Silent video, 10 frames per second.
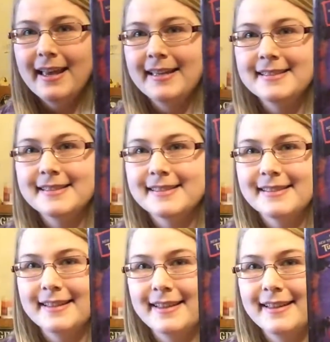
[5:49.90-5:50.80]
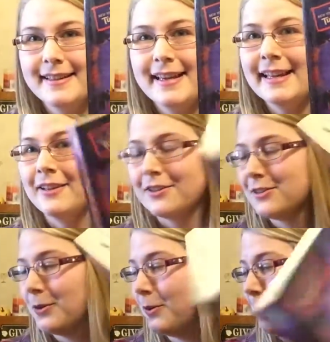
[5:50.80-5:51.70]
It looks
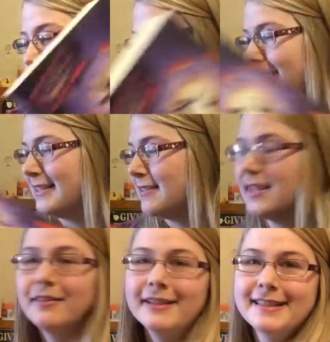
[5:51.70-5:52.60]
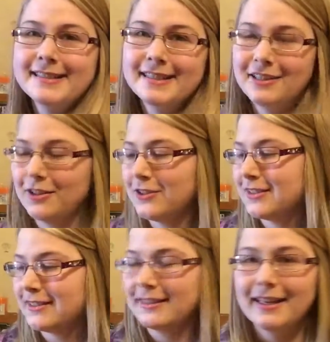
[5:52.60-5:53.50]
so cool. This series
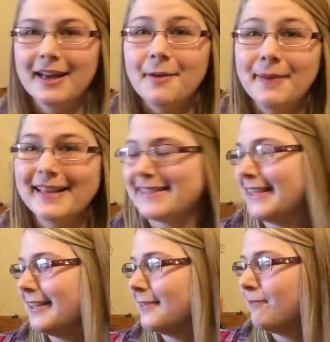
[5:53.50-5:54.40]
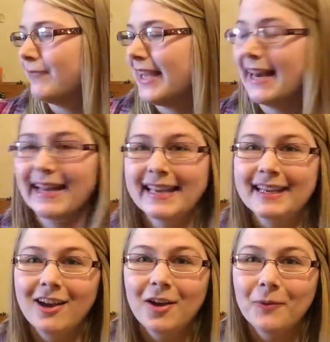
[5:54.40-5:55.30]
looks amazing, and I
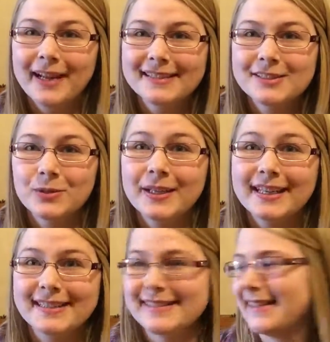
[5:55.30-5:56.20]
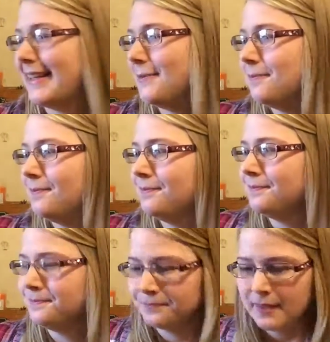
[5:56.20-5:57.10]
cannot wait to get into them.
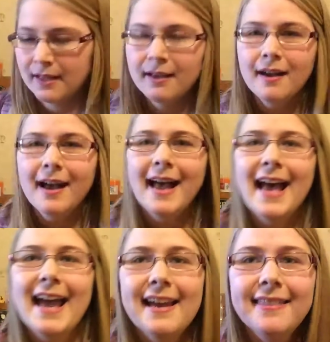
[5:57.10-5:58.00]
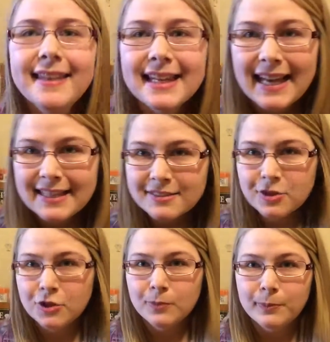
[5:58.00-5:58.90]
And the last
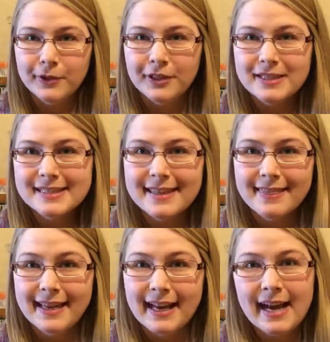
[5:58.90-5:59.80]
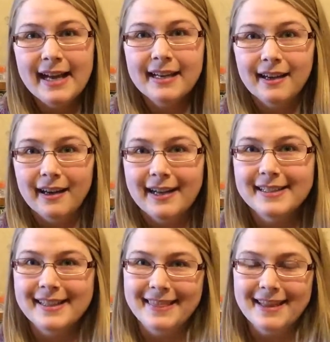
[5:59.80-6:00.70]
two books that I got
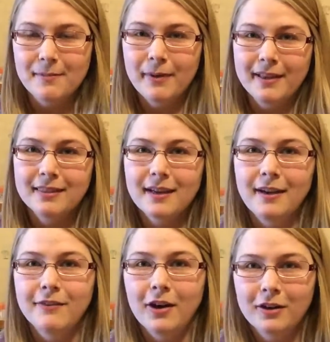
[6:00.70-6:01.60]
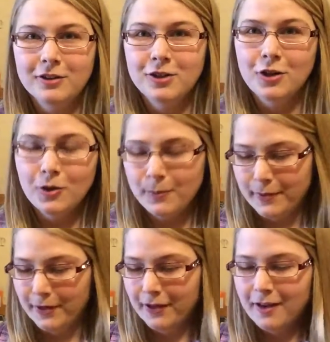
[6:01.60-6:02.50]
in the month of
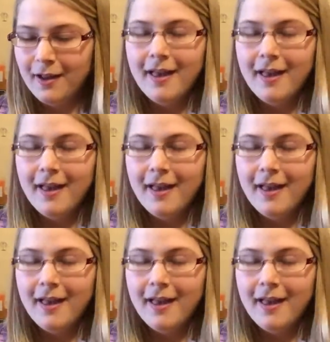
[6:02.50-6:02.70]
October